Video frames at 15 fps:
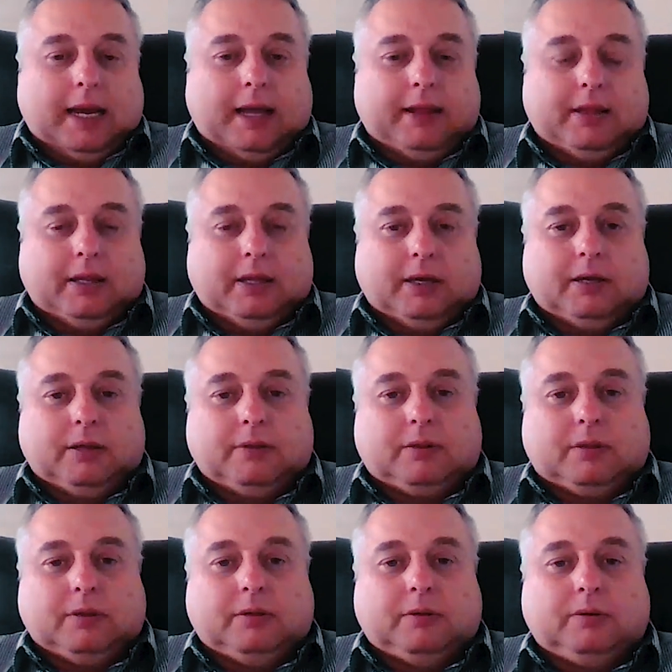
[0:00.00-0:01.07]
and
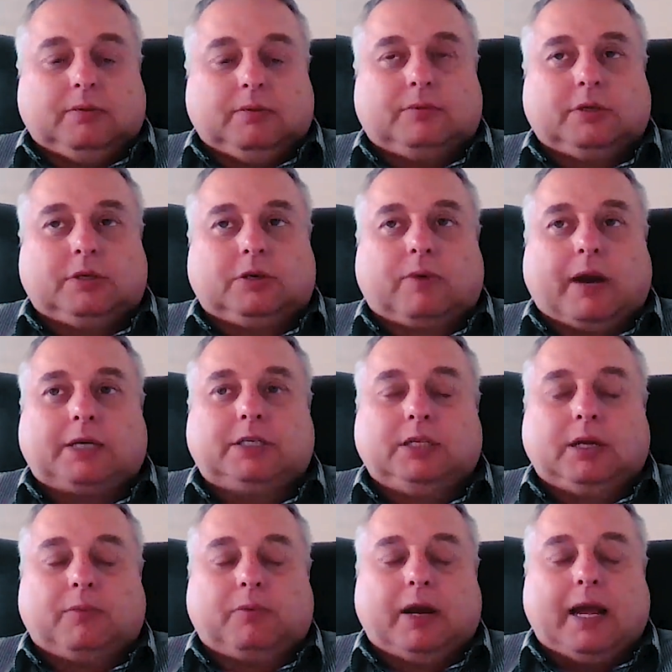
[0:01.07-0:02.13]
the
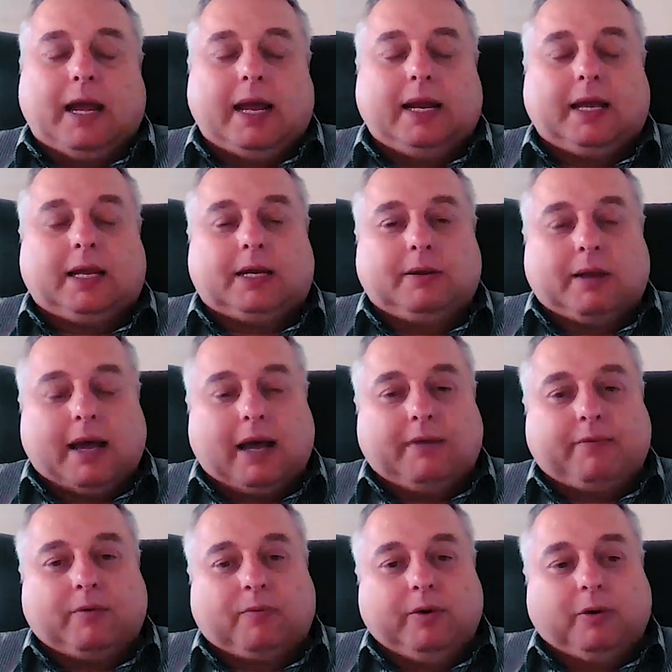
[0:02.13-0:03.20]
direction that we're heading can
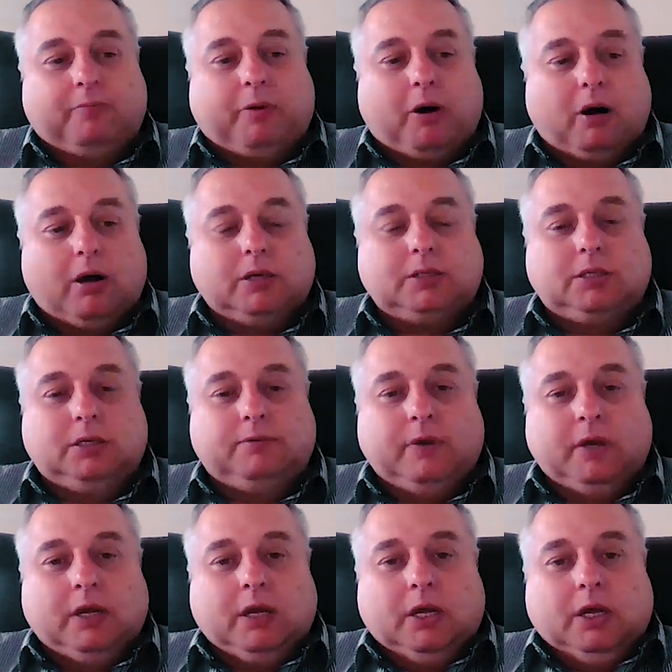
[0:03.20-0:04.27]
have a real
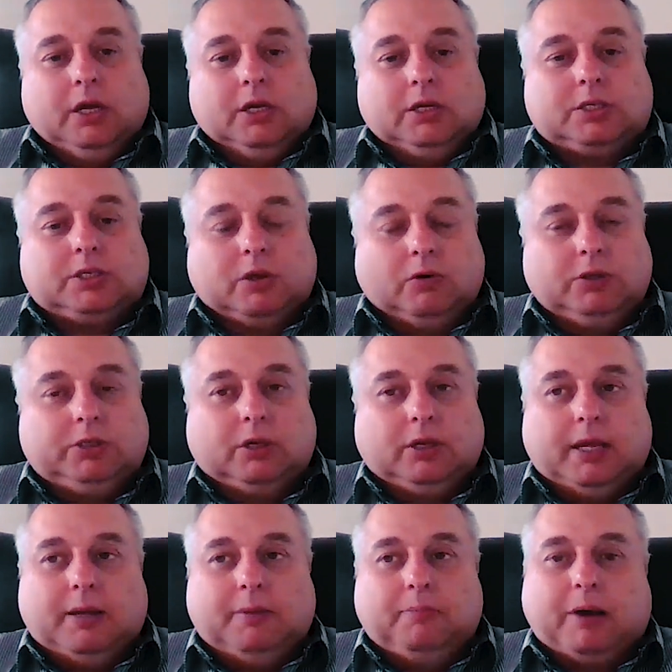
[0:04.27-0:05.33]
positive
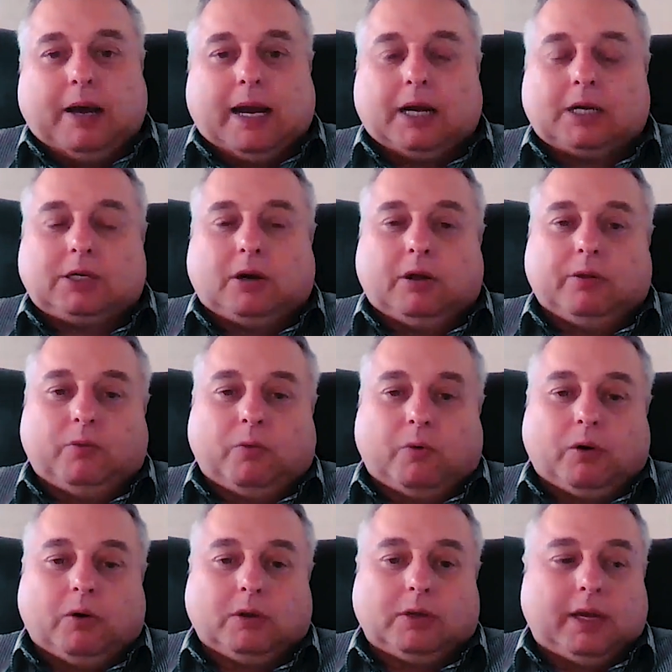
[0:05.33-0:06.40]
social impact on the
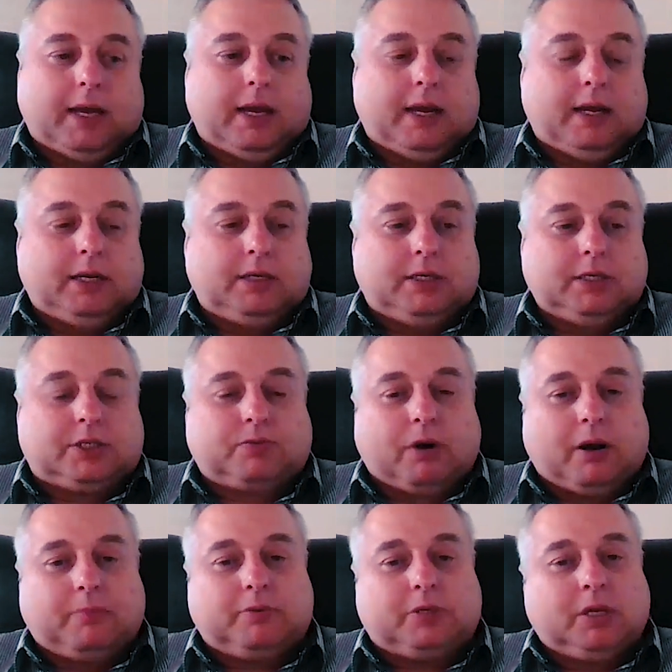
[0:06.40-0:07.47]
world and
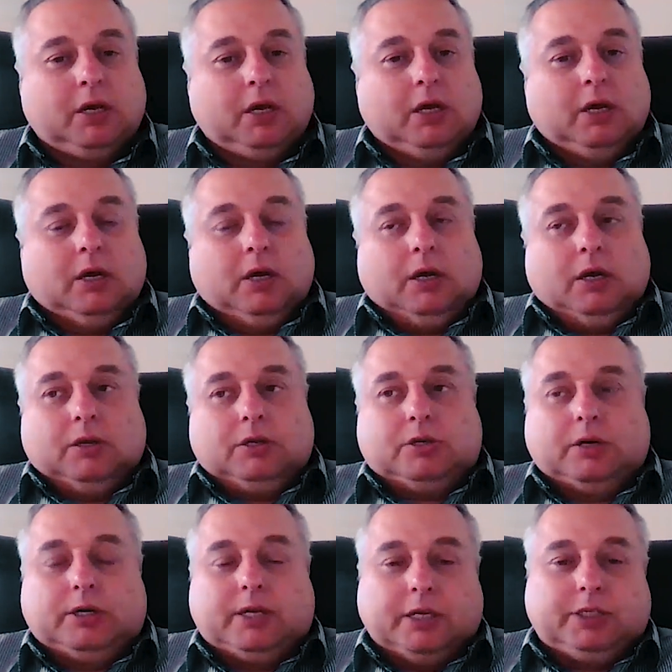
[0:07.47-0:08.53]
disrupt
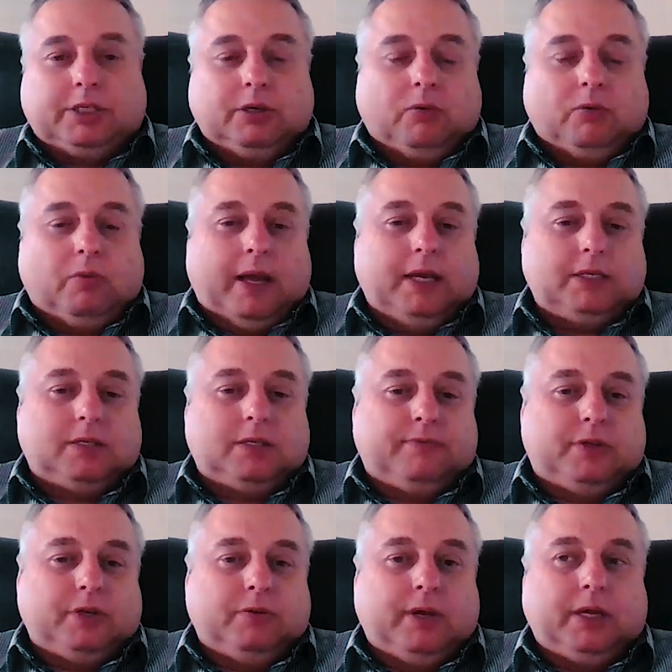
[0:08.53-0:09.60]
traditional ways
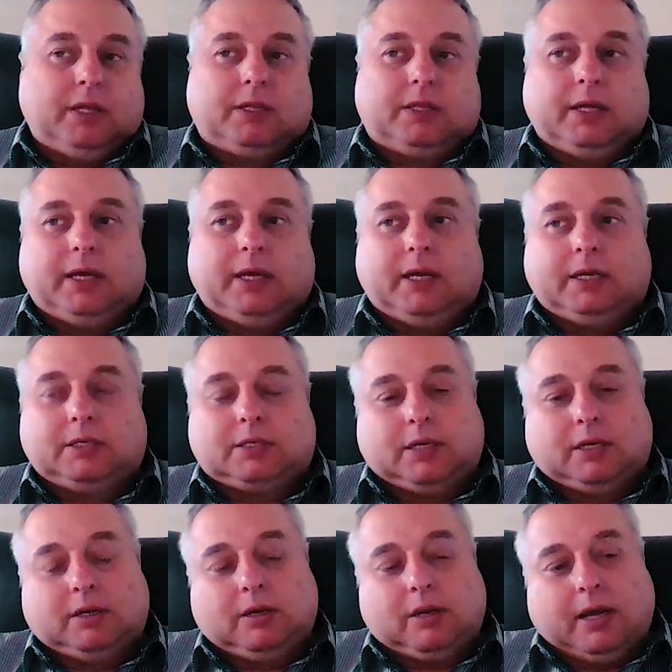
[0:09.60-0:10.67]
of doing things
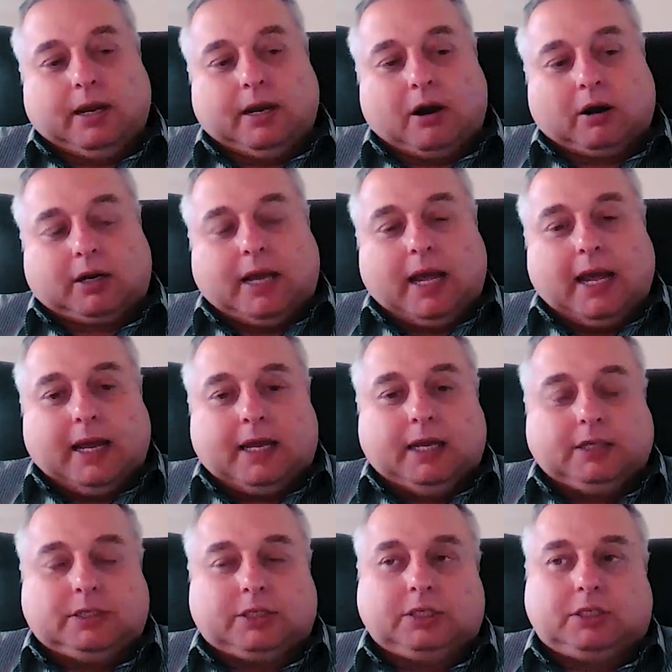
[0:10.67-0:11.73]
and archaic
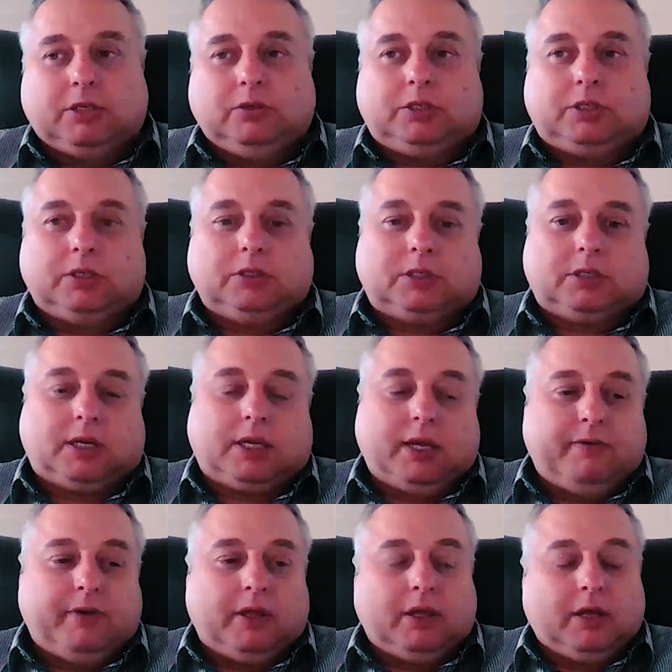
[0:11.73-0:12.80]
institutions, and
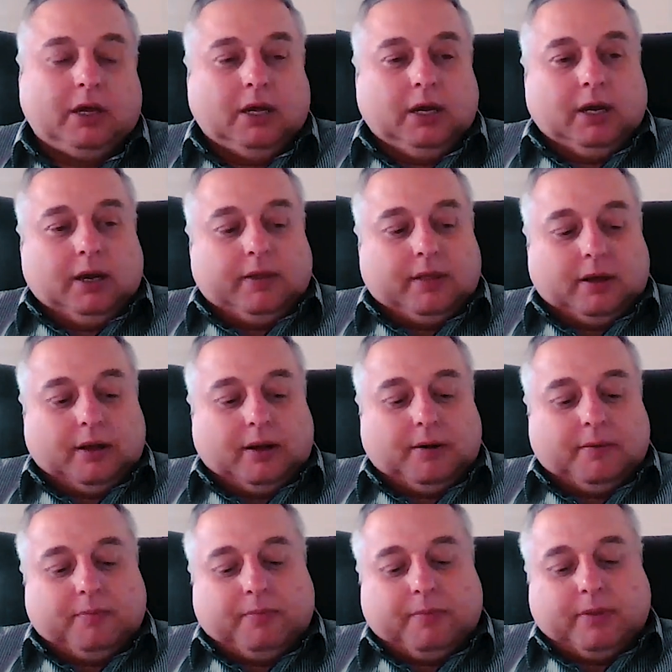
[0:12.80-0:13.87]
giving
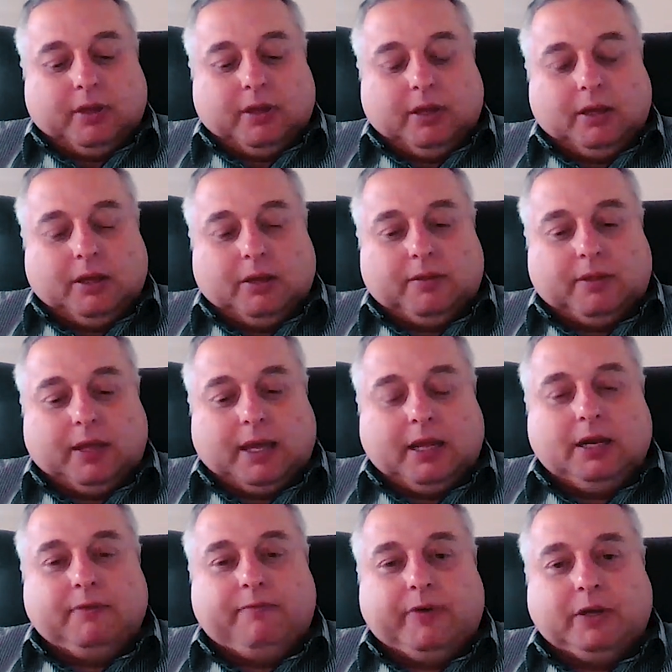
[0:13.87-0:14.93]
the
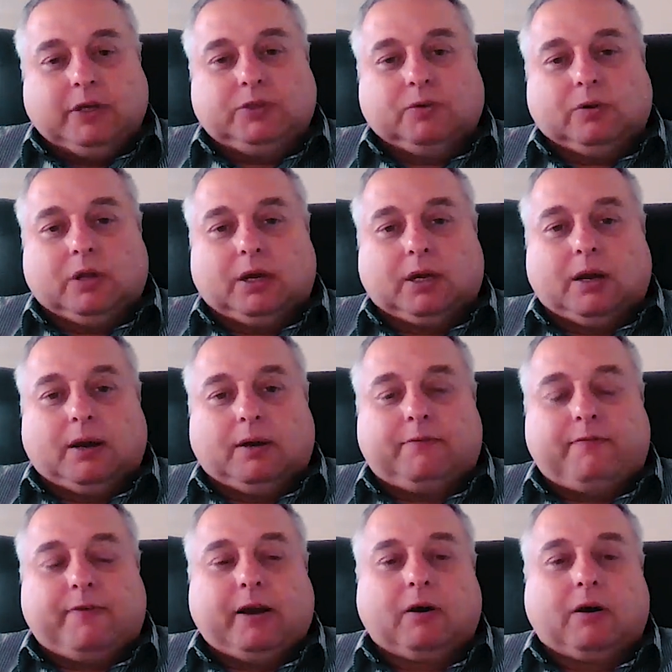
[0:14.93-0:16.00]
individual a
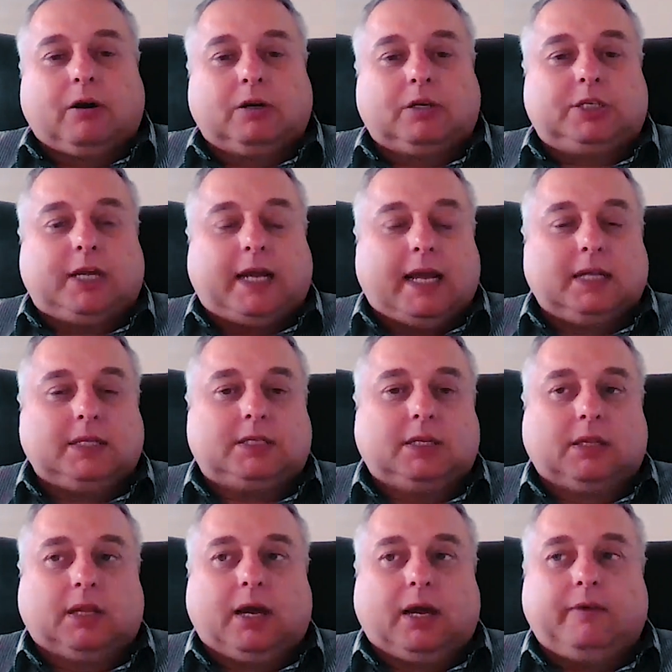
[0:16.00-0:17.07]
fairer chance
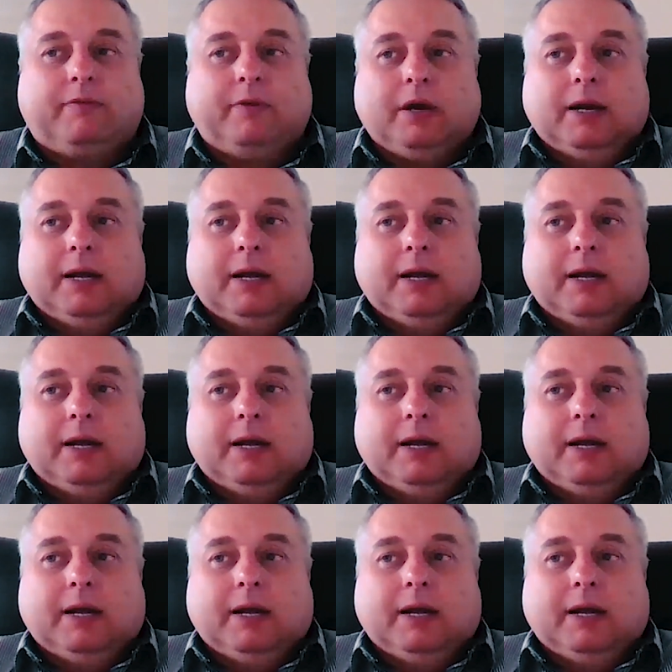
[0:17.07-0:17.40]
in life.